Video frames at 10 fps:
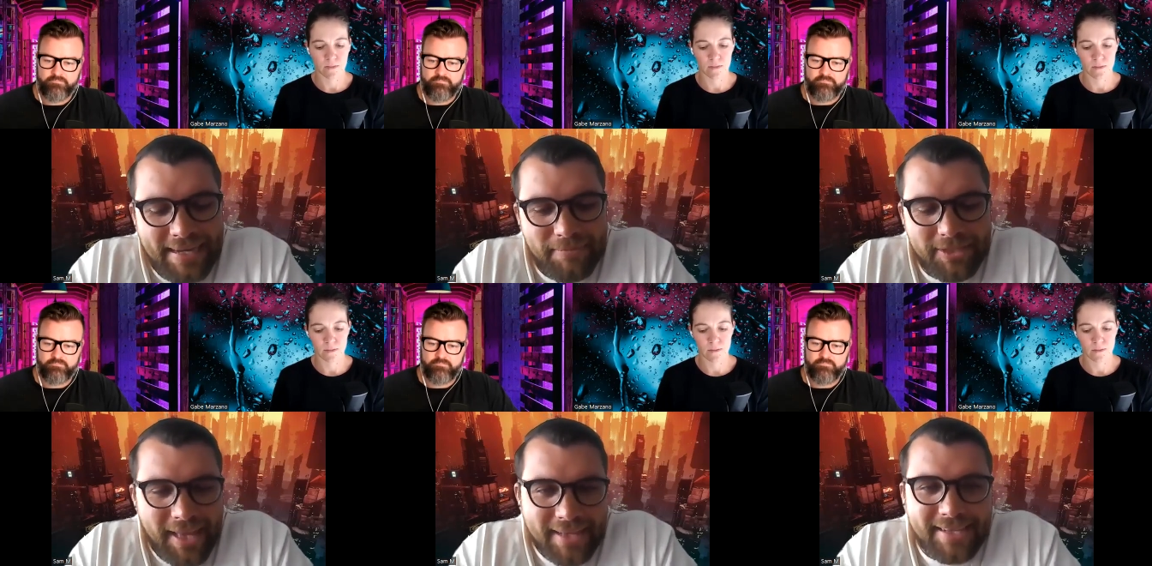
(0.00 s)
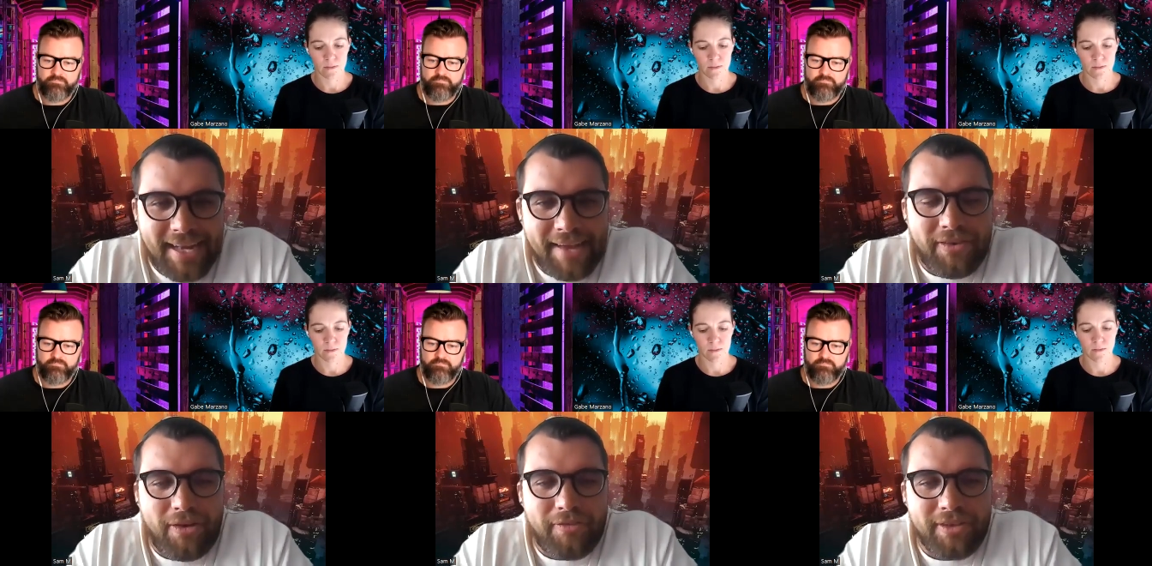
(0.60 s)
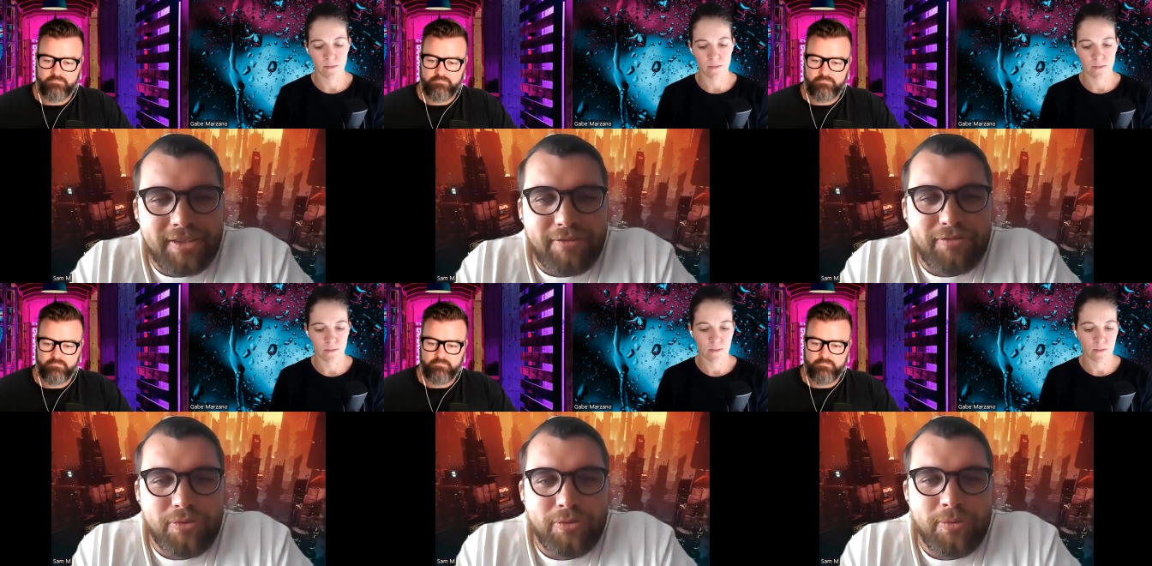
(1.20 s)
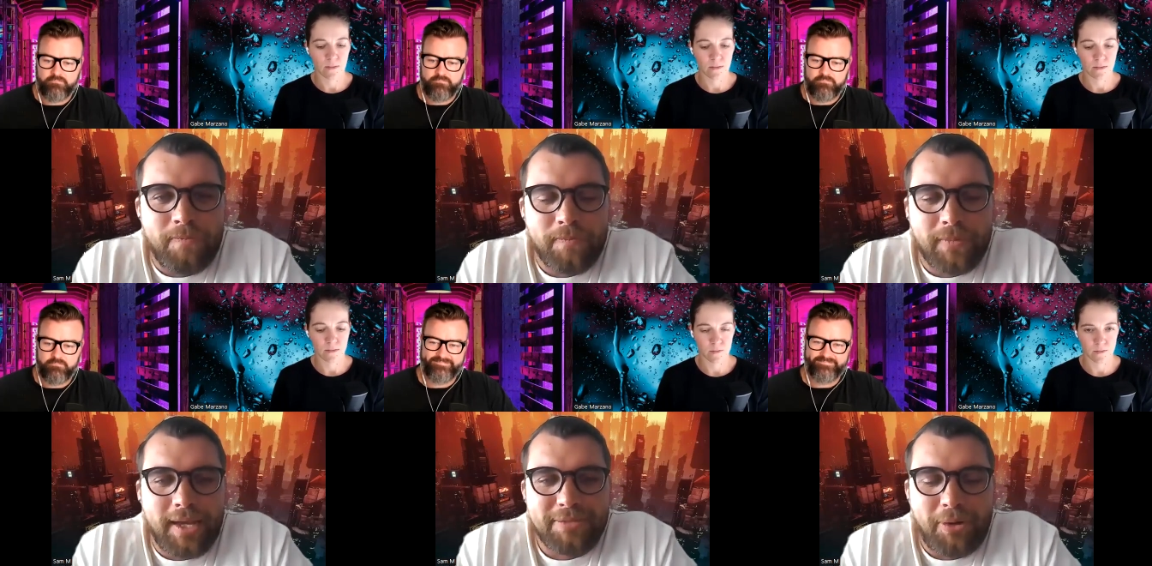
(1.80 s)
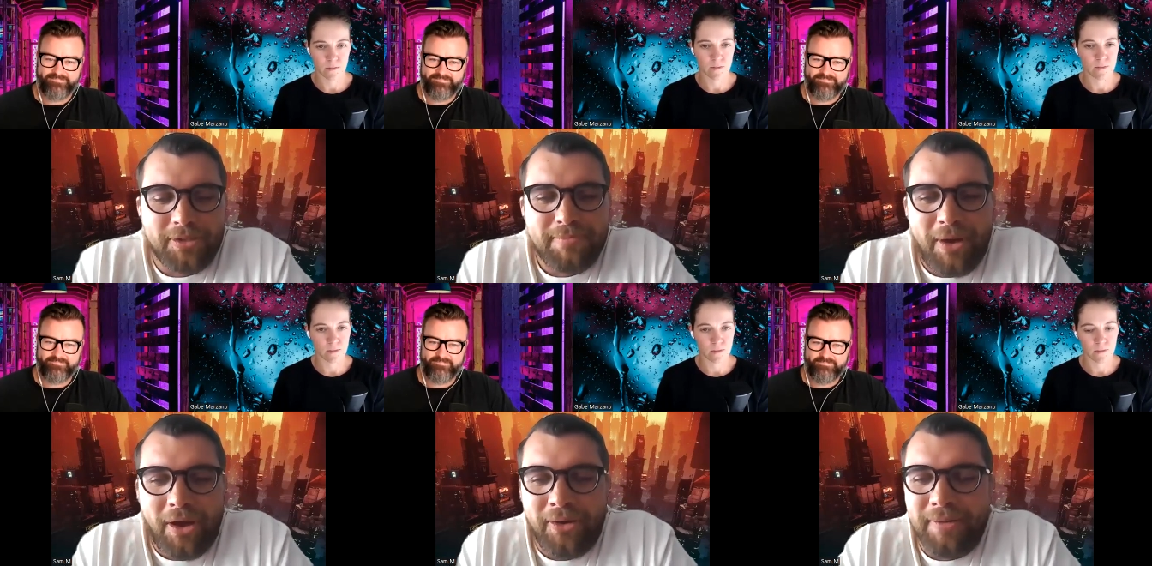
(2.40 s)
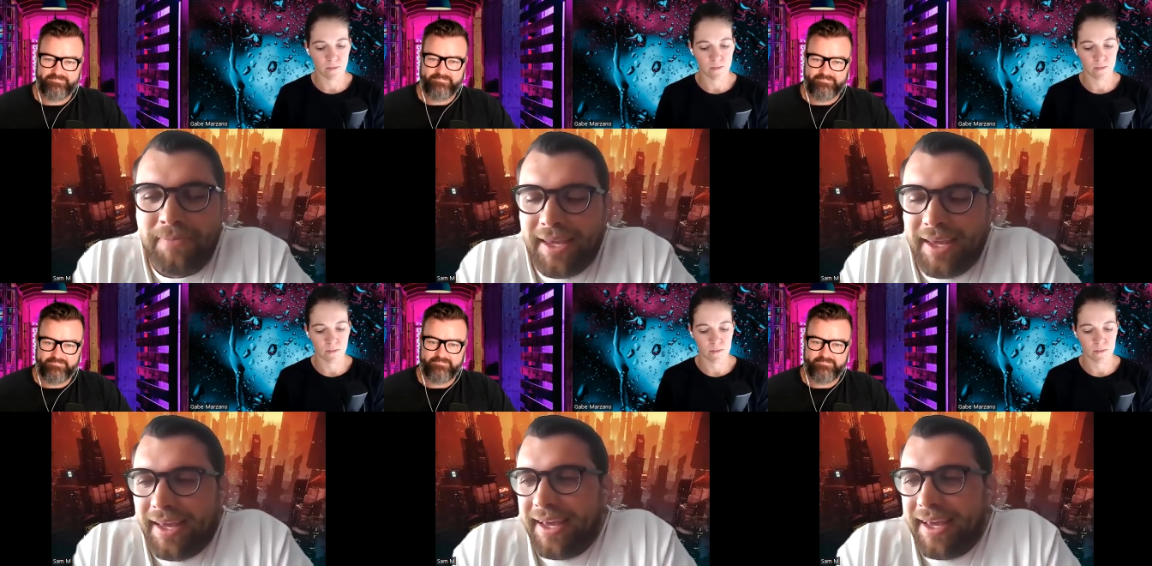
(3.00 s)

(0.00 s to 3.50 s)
Speaker 1: Um, so that sent everyone off into full response mode.